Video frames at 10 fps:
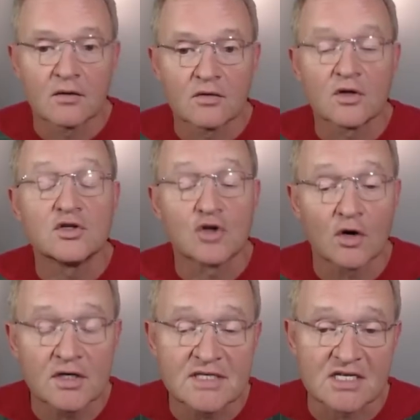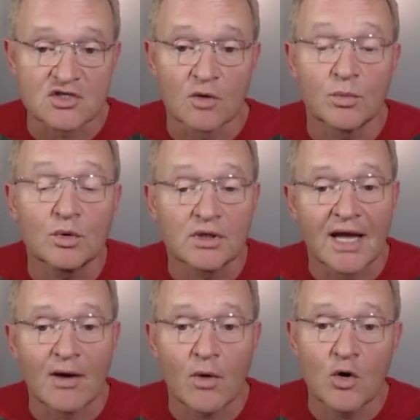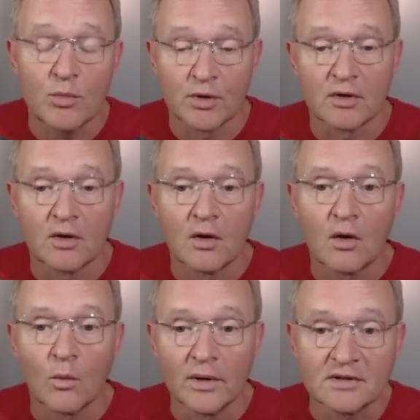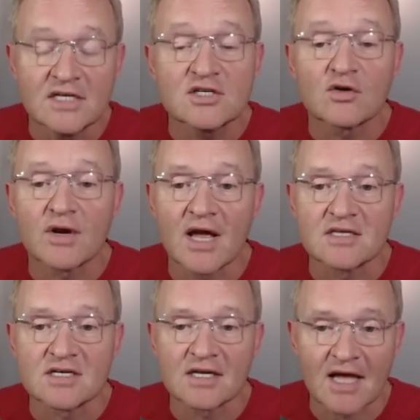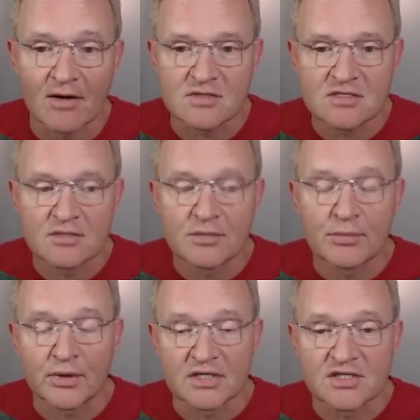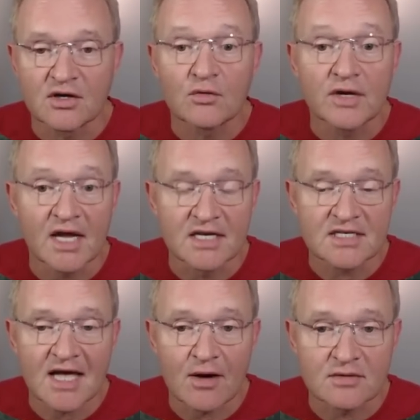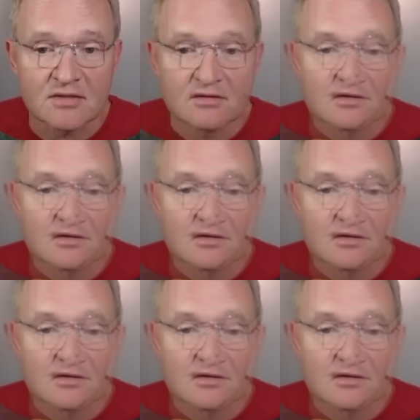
The Docker desktop will now open. We'll need to create an account. Press the Create Account.